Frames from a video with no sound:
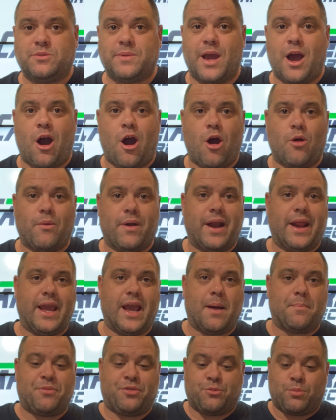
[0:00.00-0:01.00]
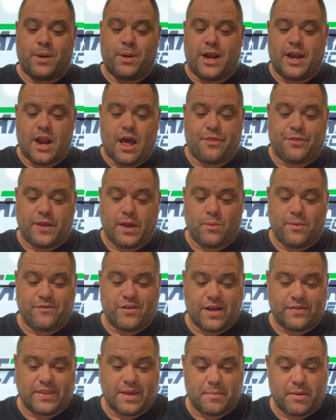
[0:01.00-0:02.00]
already up 3-0. We've
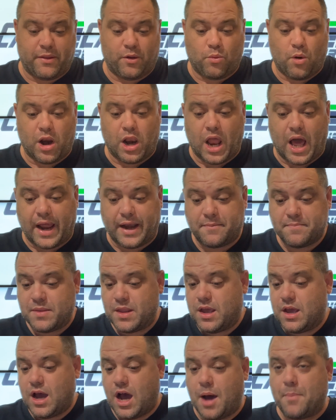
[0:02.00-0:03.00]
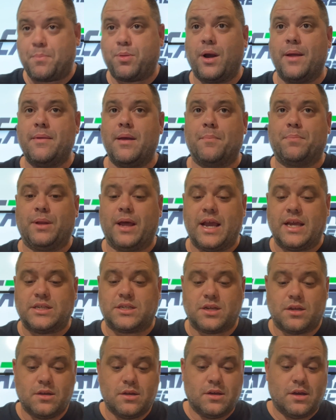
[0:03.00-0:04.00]
got them on the run line. Premium
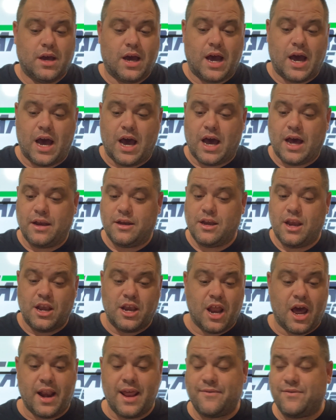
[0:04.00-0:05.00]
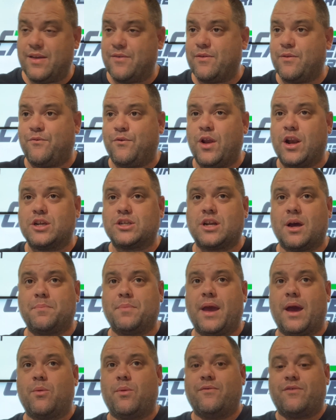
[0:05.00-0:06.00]
plays, none have even finished up
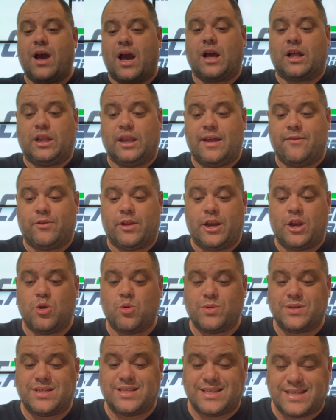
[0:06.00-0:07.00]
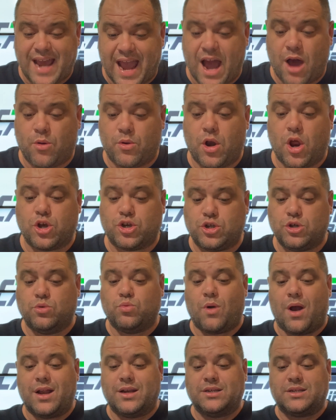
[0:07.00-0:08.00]
yet. We've got Cleveland, who is down
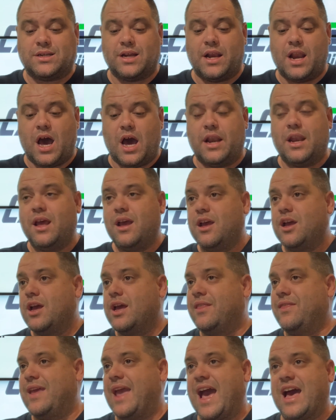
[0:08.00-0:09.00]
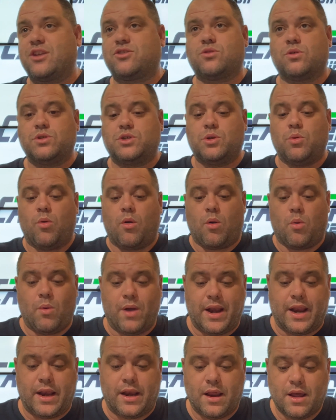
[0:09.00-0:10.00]
2-0. The Astros, who are
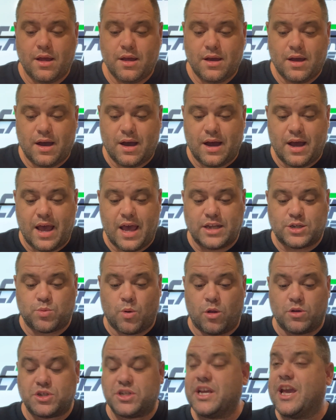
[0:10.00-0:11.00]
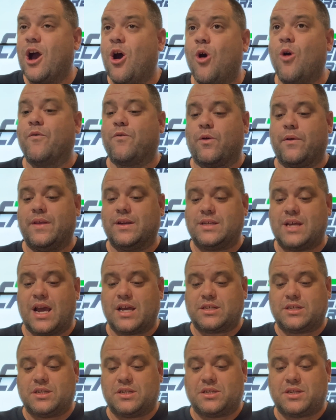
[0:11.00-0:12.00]
winning, as well as the over in the
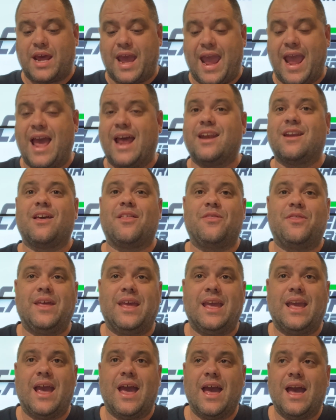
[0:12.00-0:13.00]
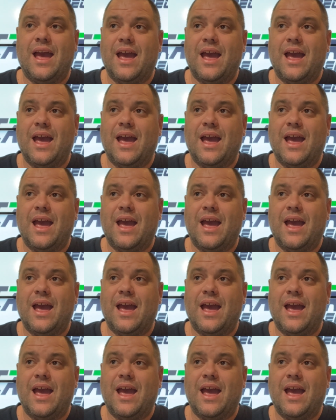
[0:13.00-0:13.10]
Texas and the